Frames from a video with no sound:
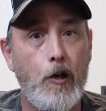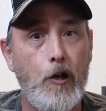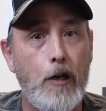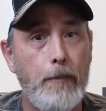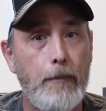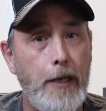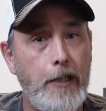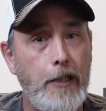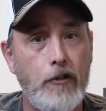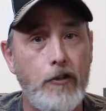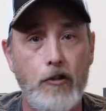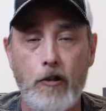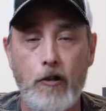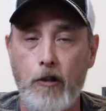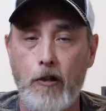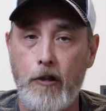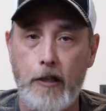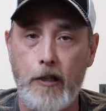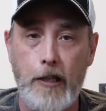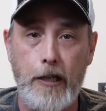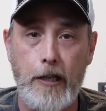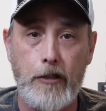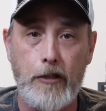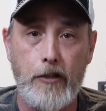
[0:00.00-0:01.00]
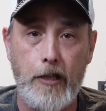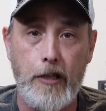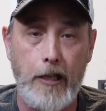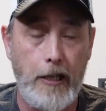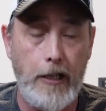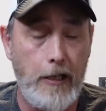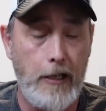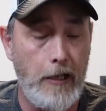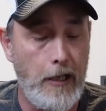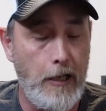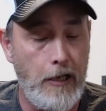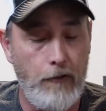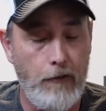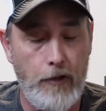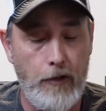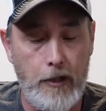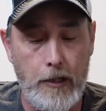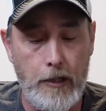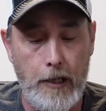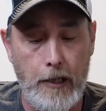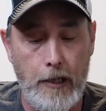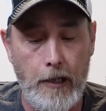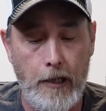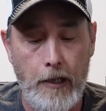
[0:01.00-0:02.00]
I might start testing
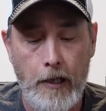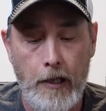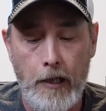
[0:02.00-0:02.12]
everything